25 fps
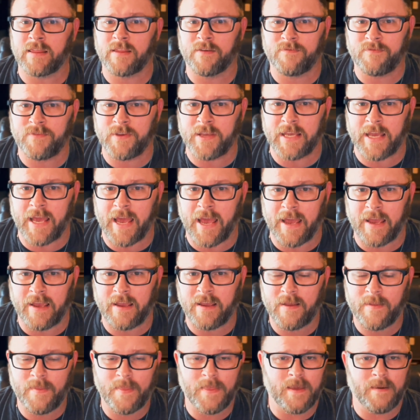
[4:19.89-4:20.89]
the VA
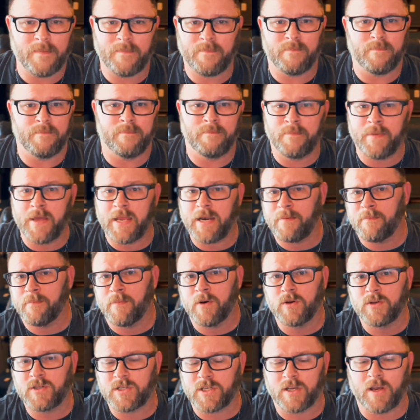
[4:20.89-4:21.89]
many
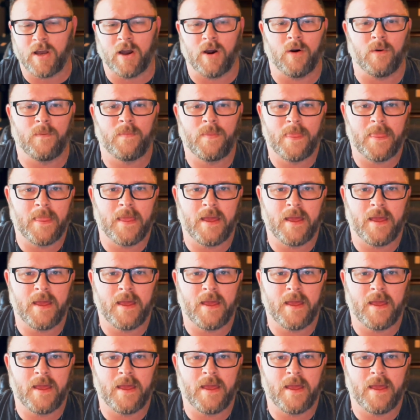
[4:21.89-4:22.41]
moons ago